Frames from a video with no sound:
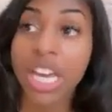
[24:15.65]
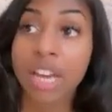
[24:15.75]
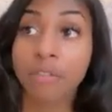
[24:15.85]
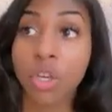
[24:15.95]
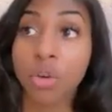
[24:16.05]

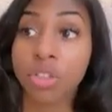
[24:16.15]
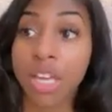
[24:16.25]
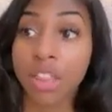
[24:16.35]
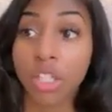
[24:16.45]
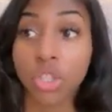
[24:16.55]
If you
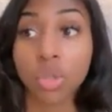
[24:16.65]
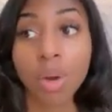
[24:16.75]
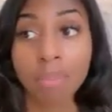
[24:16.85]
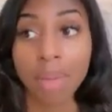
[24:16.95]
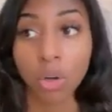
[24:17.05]
think that you
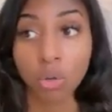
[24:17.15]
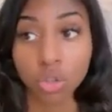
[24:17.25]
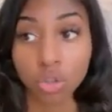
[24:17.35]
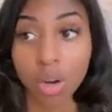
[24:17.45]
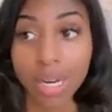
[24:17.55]
want a man
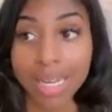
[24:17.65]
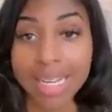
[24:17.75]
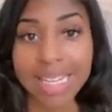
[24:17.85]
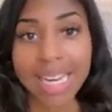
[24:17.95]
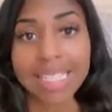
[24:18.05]
who's strong in
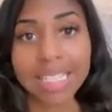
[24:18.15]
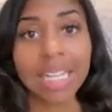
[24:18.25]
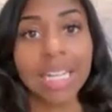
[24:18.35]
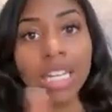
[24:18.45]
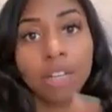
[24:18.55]
his and he's
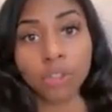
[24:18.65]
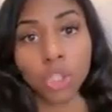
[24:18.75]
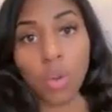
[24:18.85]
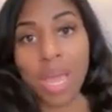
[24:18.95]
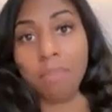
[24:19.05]
going to lift
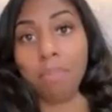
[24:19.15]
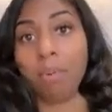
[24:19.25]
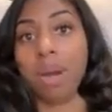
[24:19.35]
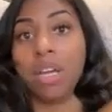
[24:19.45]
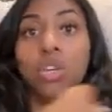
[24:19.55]
you and
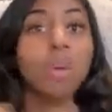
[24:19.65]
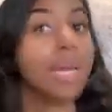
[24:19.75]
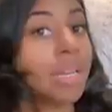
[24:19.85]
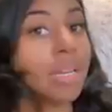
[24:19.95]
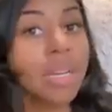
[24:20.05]
bring you
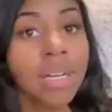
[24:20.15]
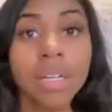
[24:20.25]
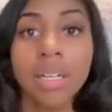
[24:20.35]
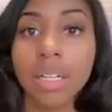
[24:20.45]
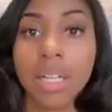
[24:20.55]
in,
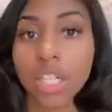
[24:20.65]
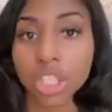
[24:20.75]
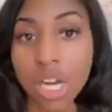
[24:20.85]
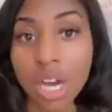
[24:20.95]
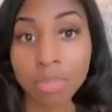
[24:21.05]
good luck,
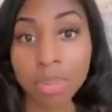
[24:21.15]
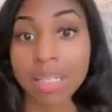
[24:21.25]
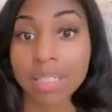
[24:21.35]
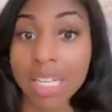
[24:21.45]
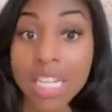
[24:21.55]
Chuck,
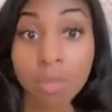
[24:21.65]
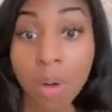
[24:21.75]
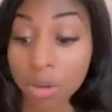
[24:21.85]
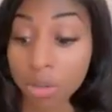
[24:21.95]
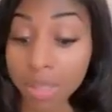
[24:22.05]
because he's
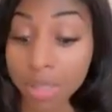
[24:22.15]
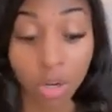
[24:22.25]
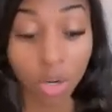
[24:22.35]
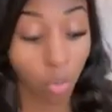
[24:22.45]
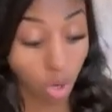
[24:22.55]
probably
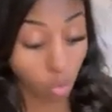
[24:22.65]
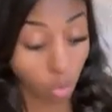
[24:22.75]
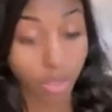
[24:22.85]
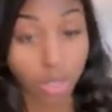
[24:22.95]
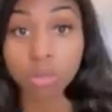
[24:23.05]
going to want a
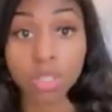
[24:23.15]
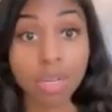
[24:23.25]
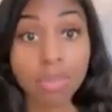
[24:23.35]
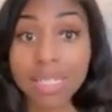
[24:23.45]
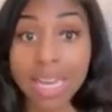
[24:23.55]
woman who's going
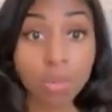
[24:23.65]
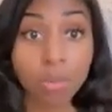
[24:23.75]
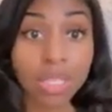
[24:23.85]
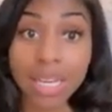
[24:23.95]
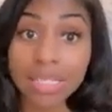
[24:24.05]
to be down
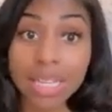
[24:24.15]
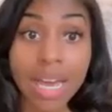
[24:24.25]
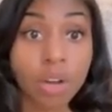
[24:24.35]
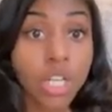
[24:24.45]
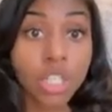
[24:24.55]
with the get
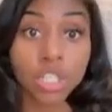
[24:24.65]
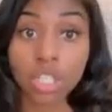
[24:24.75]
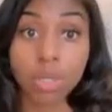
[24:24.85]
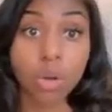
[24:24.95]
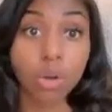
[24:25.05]
down. She's
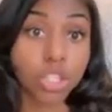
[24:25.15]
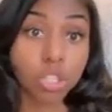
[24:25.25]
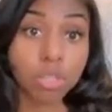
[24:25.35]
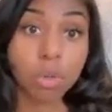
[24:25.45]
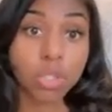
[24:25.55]
going to be going to
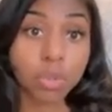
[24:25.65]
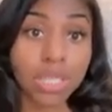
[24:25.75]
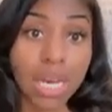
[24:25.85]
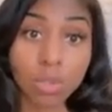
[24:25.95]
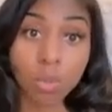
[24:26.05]
church multiple
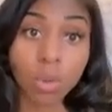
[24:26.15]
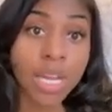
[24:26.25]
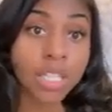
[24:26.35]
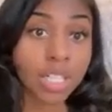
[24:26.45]
times a week.